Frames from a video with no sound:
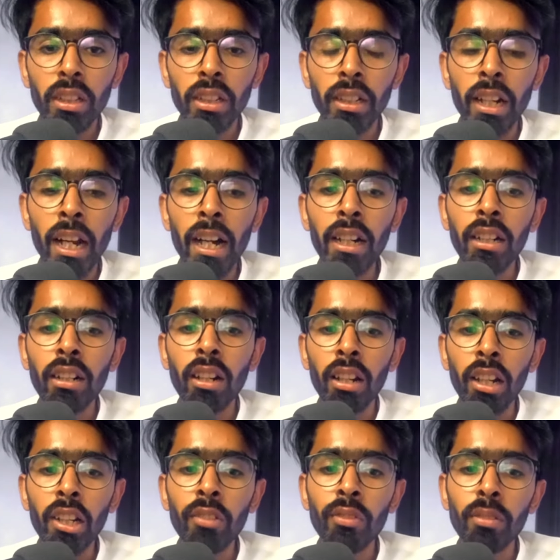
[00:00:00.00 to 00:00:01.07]
that
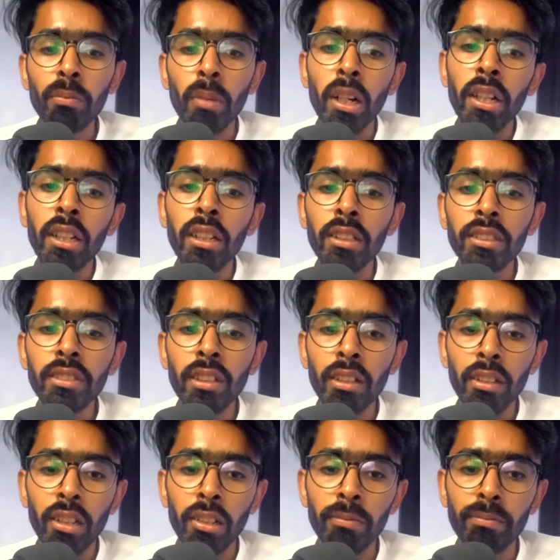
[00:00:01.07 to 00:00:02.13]
loved by Instagram.